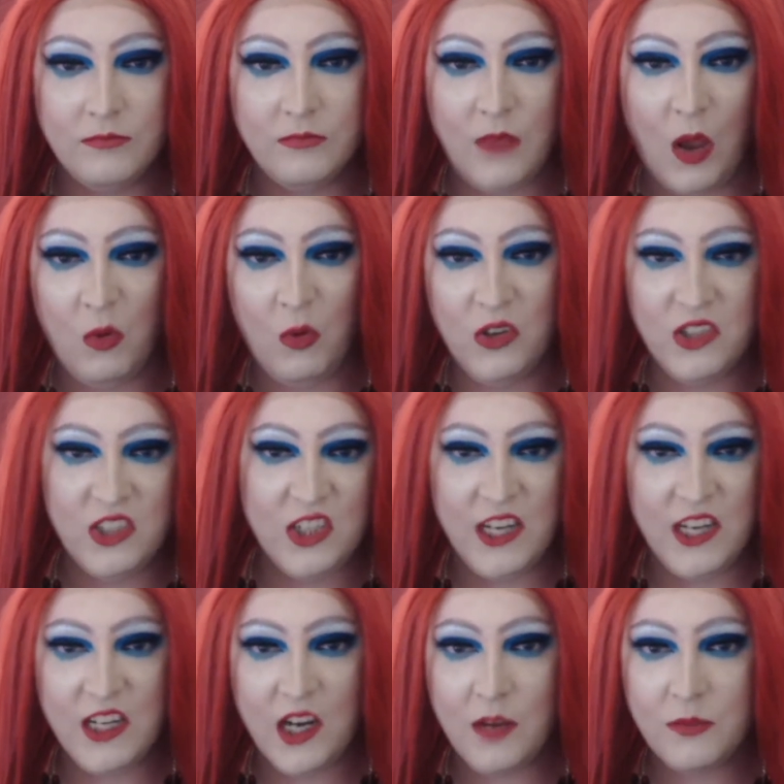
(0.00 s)
I wanted to
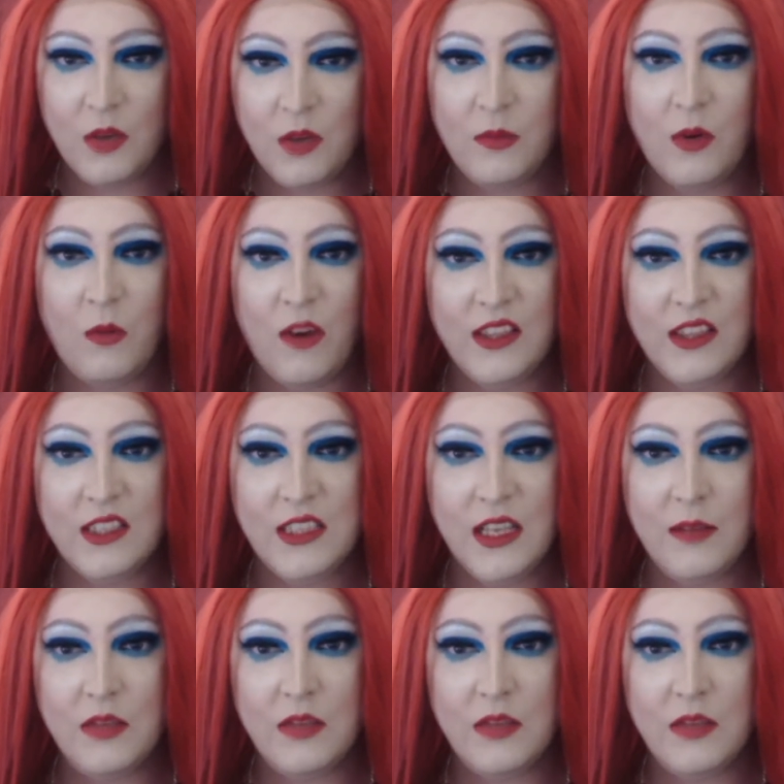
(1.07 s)
change it up so I'm not wearing the same